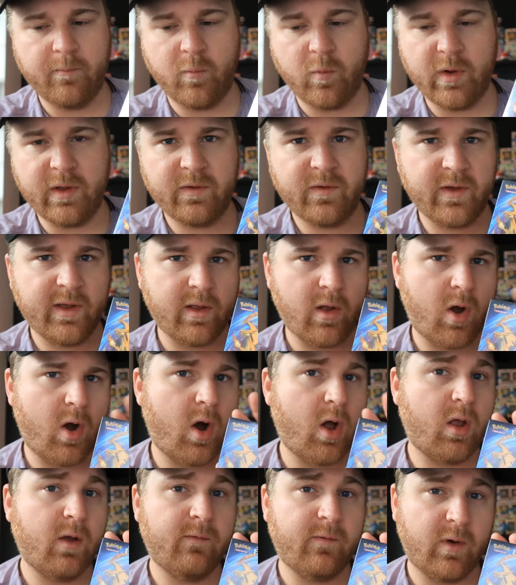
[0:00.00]
We sent
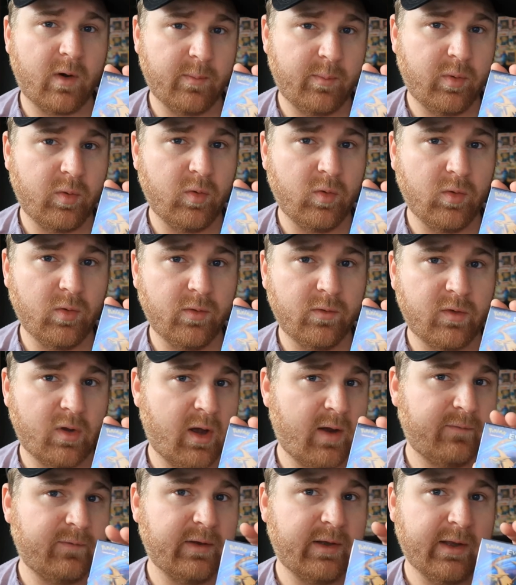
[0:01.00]
all of our pulls
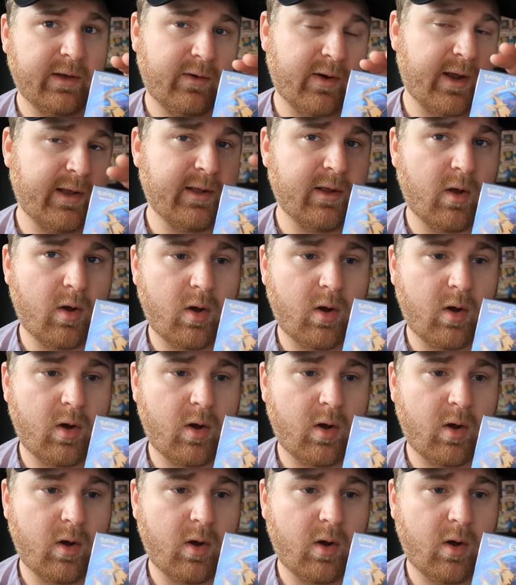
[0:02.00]
off to get graded,